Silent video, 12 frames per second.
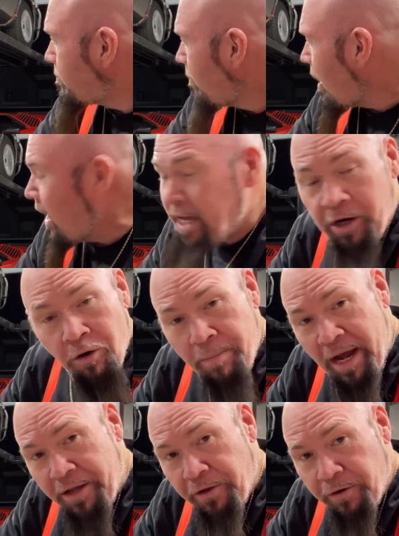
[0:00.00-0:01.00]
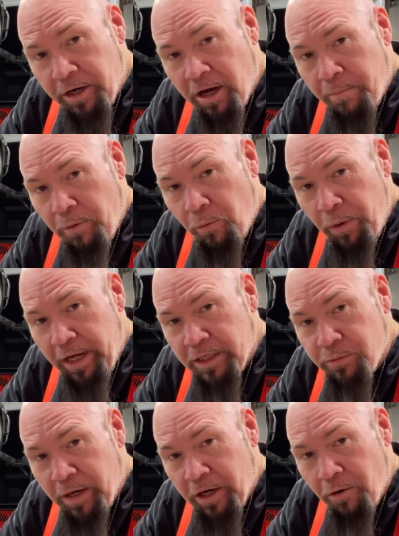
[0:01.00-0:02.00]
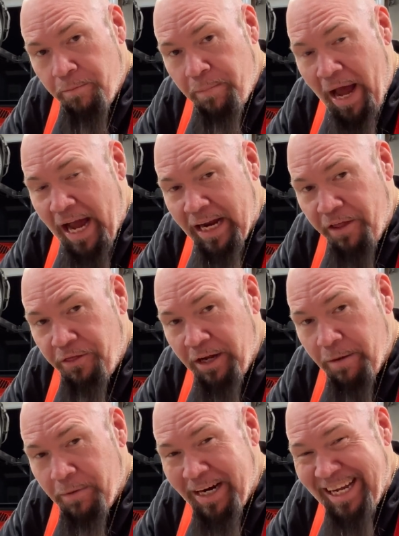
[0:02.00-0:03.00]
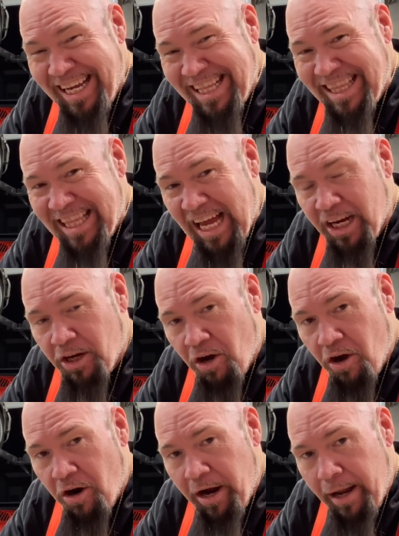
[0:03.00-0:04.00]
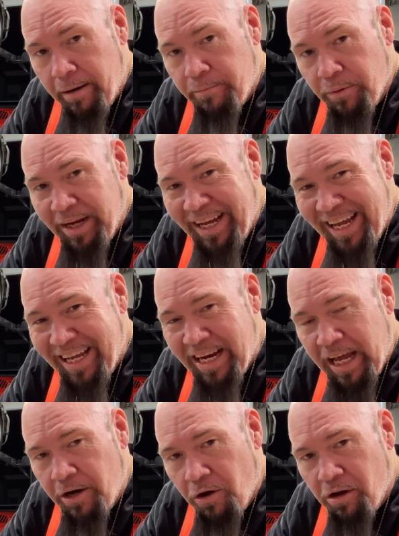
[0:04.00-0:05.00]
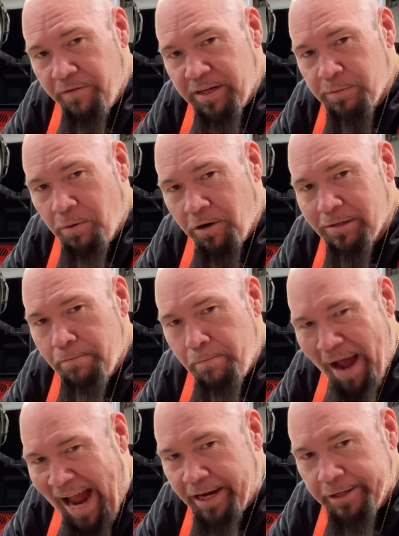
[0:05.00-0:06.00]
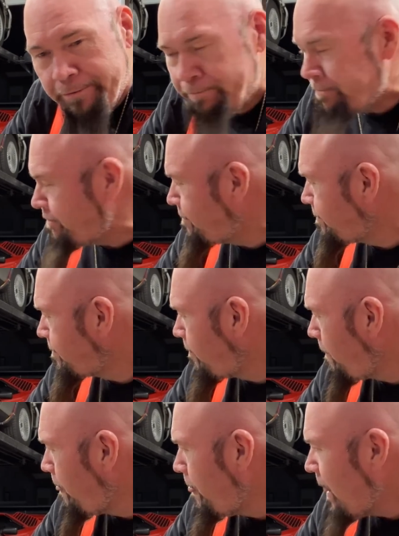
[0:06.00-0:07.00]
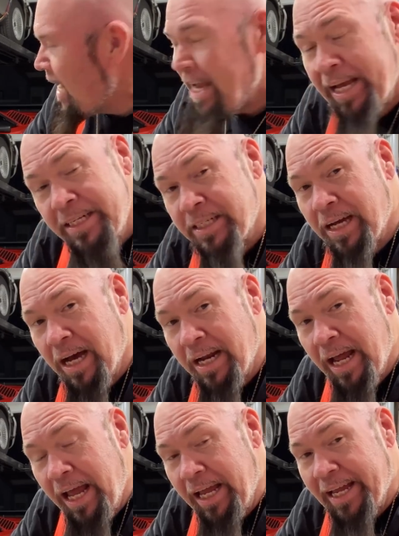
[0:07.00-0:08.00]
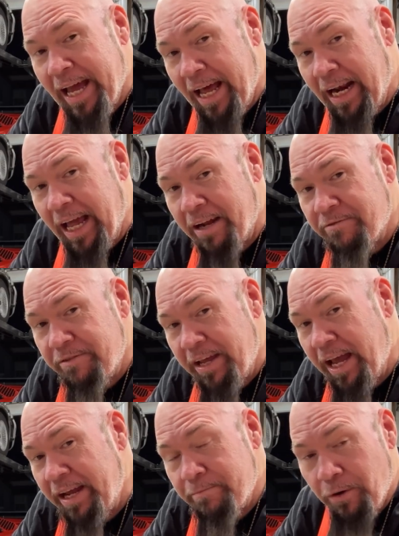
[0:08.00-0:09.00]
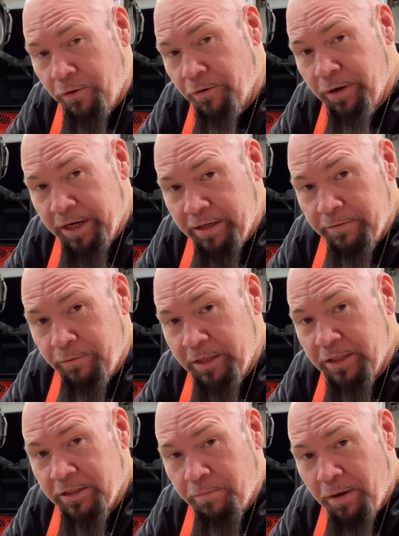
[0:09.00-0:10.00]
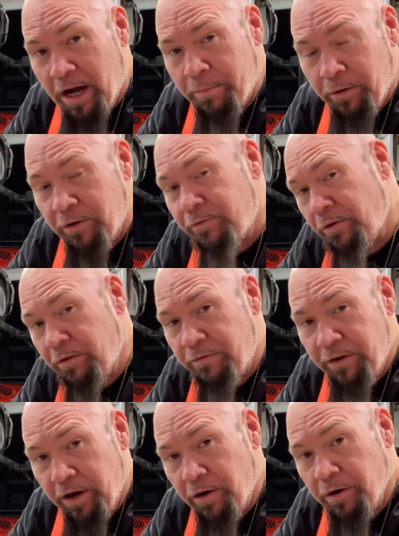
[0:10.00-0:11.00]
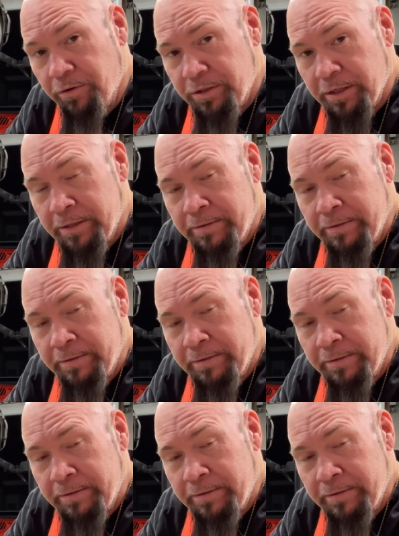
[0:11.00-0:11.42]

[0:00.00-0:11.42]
I got to go back there in a couple weeks. When I go back, I think I'm going to get that car and bring it and all of its parts back. It's got a Cadillac V8 motor in it, which is a popular for the Fieros.